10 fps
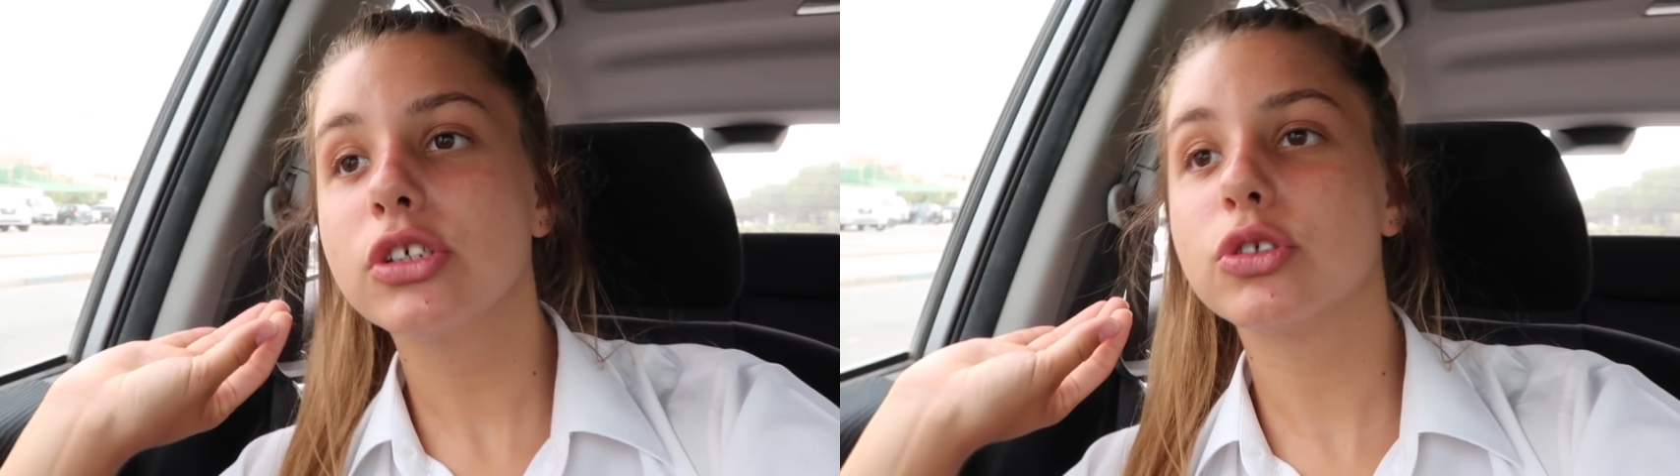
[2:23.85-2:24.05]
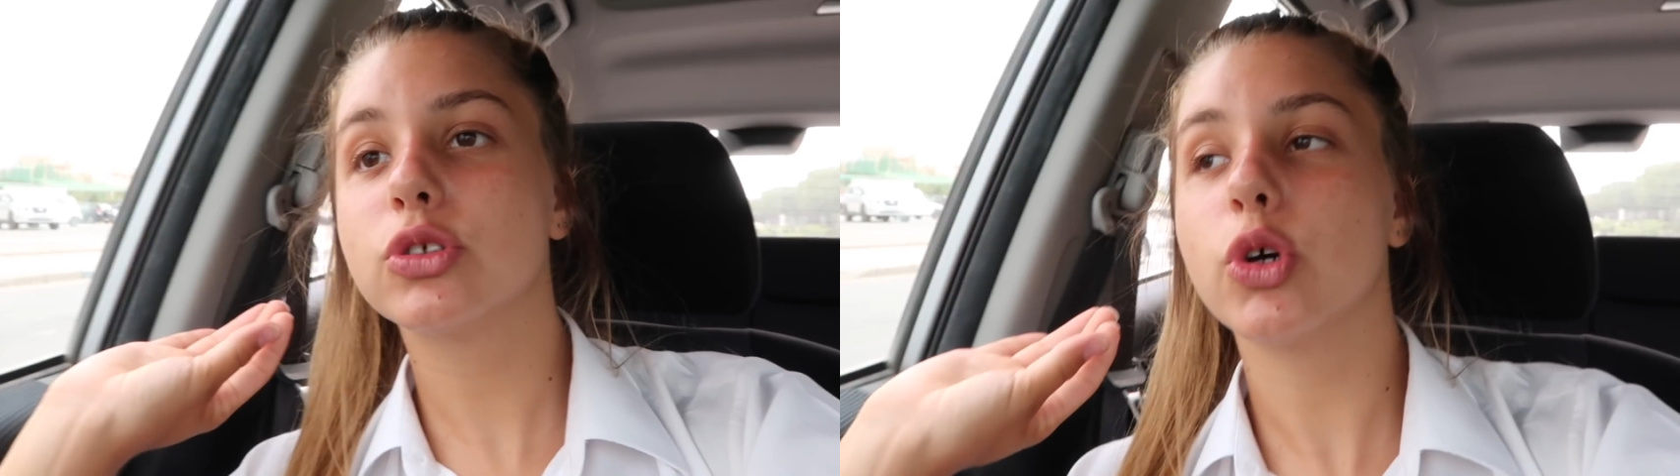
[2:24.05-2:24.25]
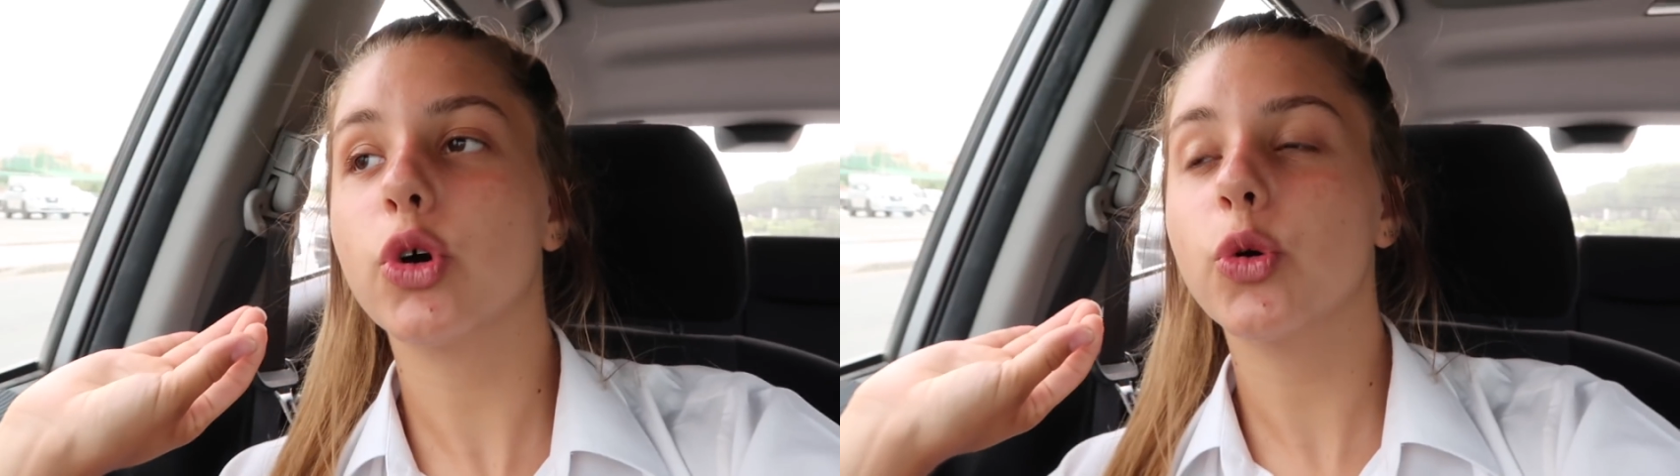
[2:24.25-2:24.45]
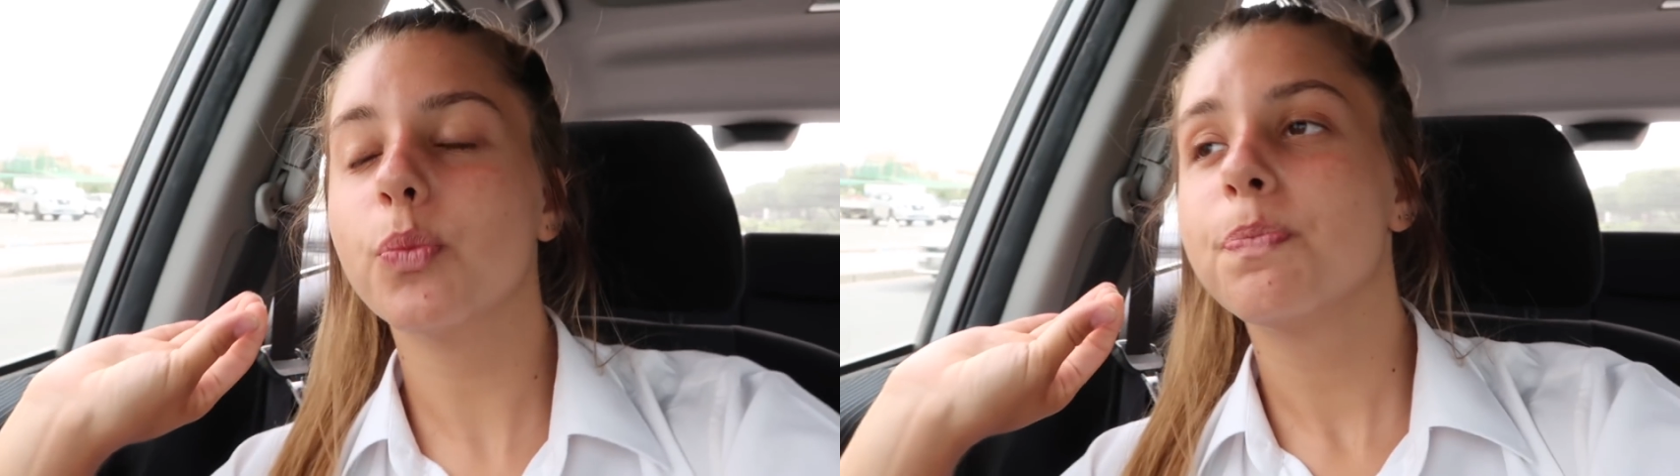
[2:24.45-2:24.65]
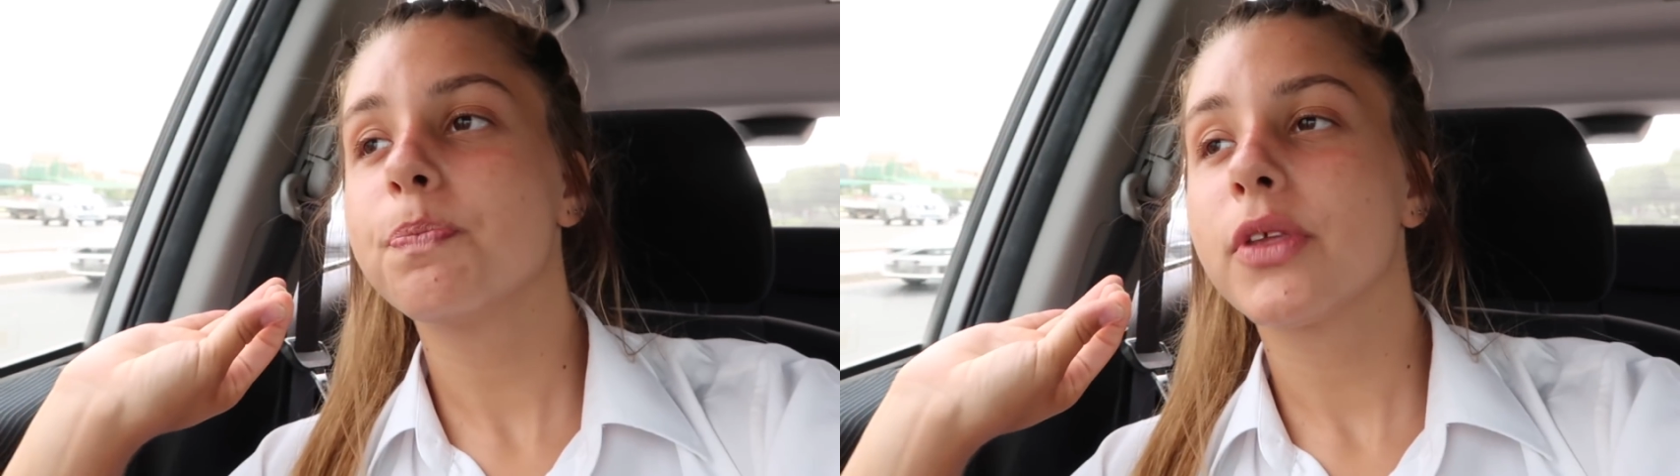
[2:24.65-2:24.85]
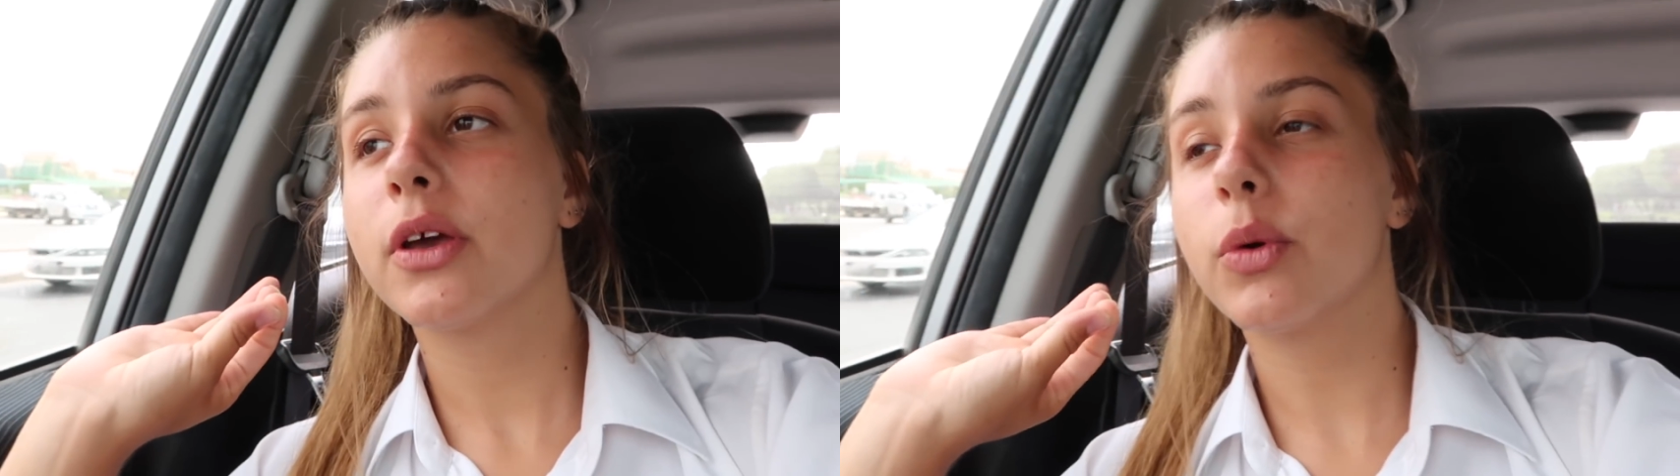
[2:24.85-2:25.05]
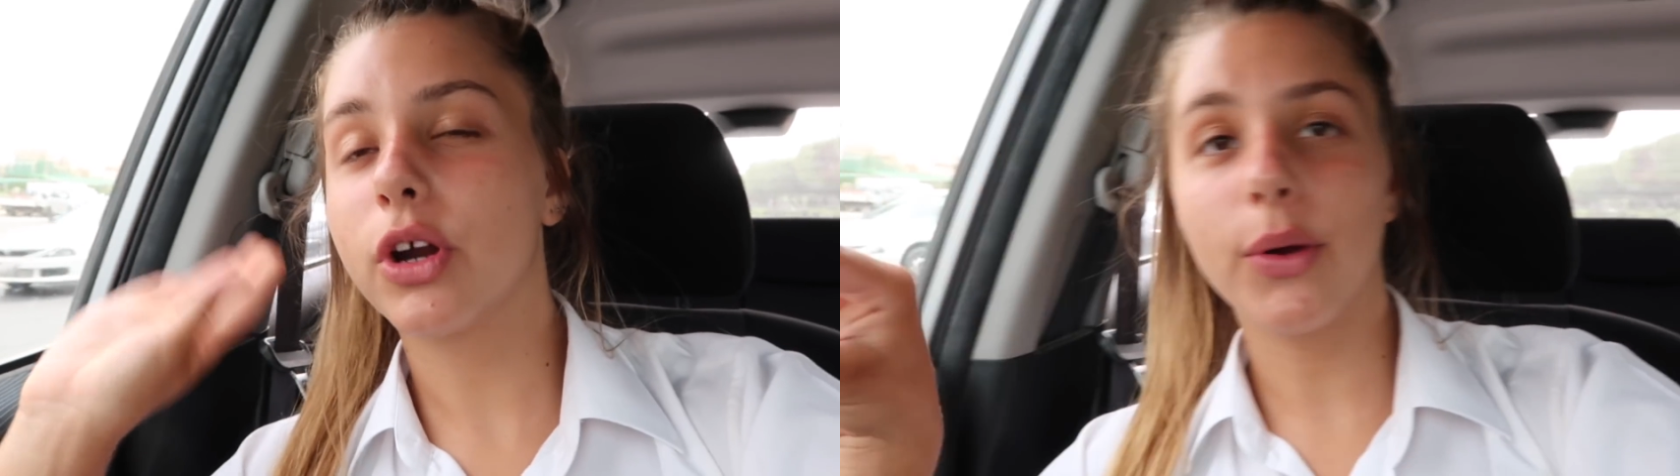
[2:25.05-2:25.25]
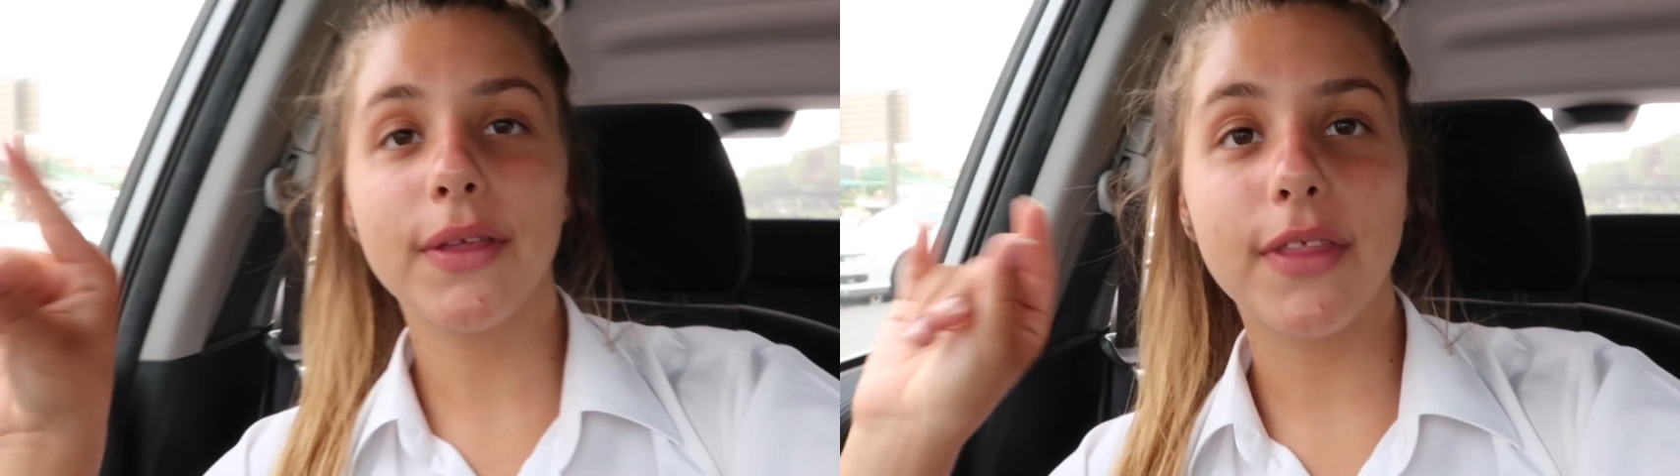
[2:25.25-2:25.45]
So
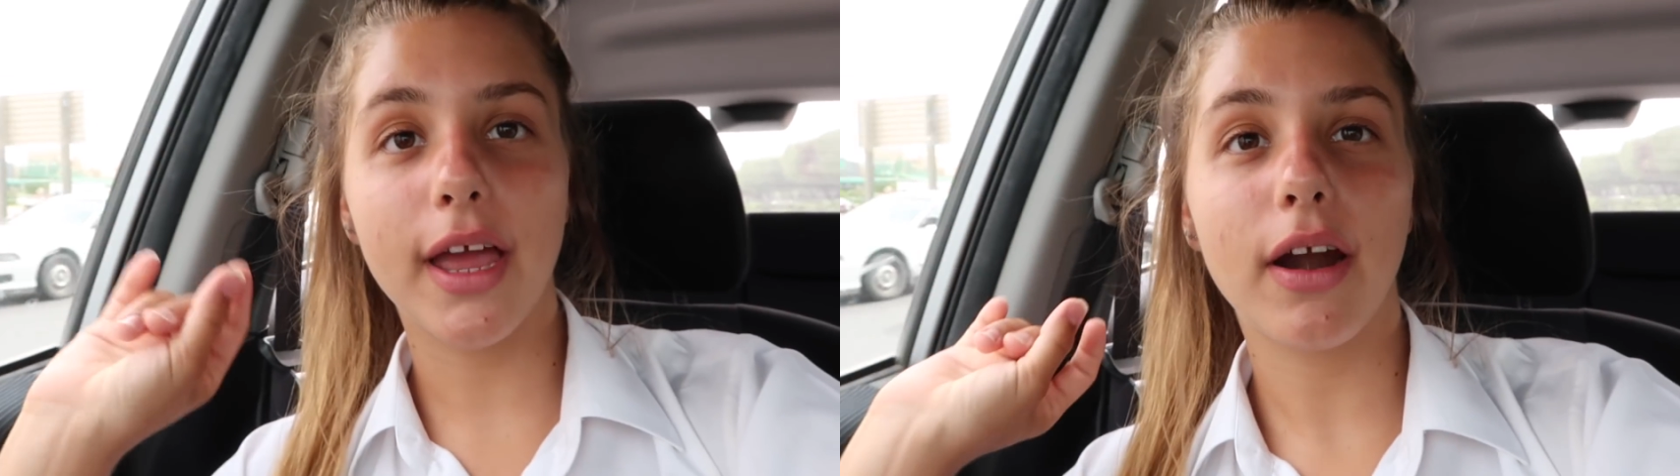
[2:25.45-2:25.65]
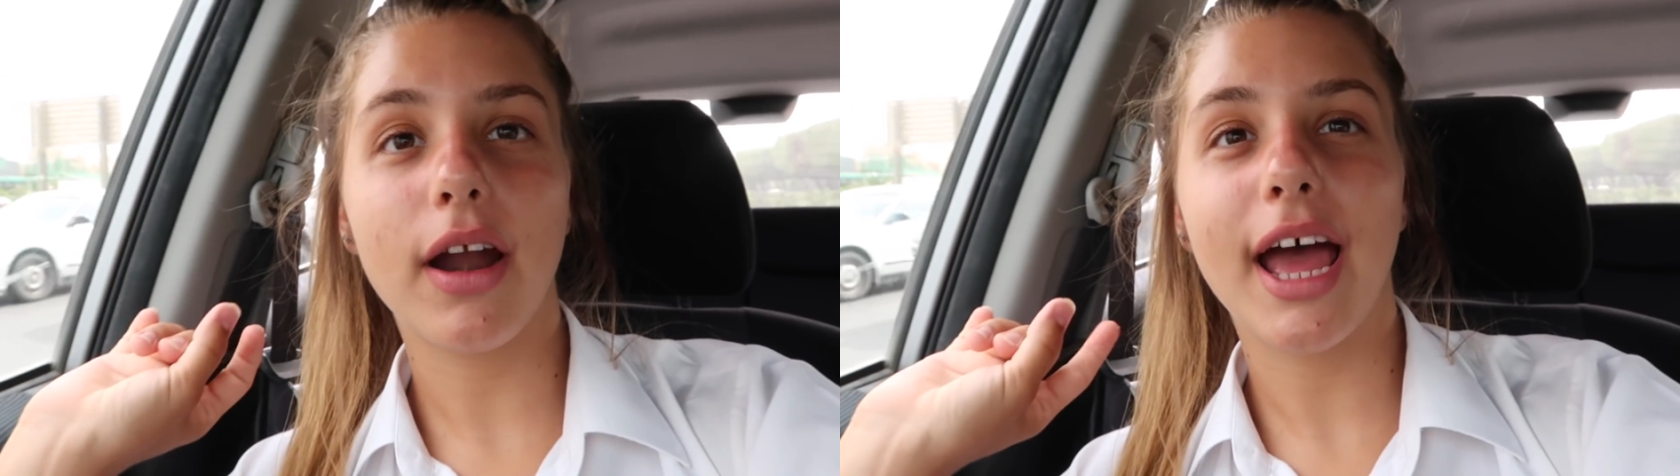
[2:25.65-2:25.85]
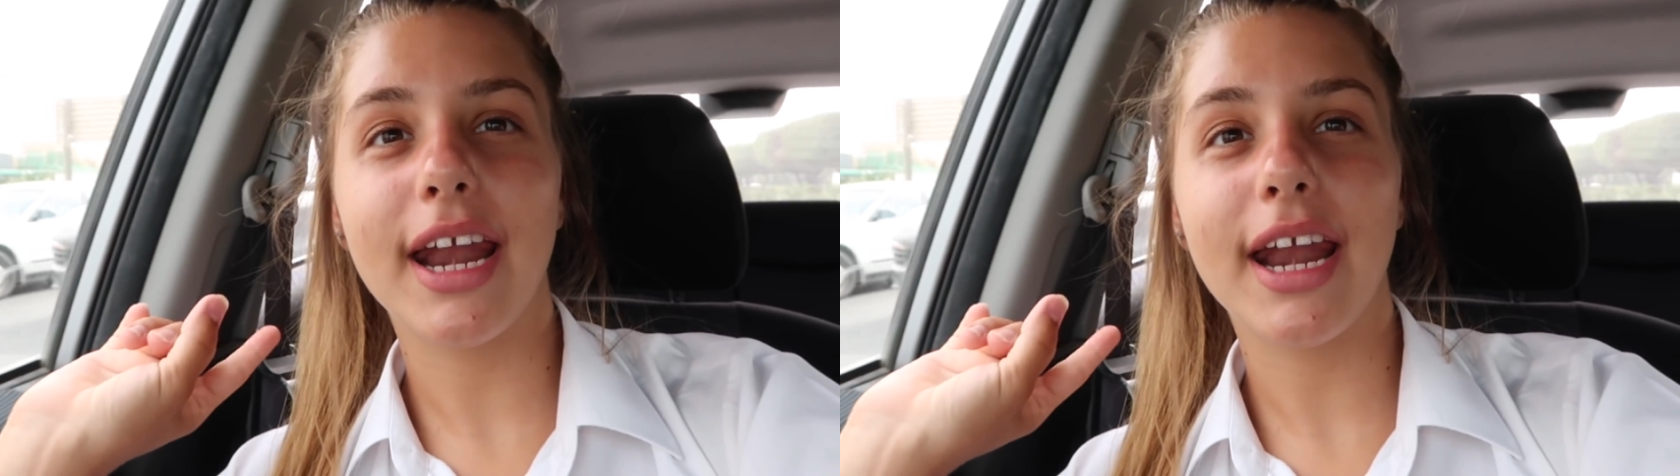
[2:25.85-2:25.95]
we're going there,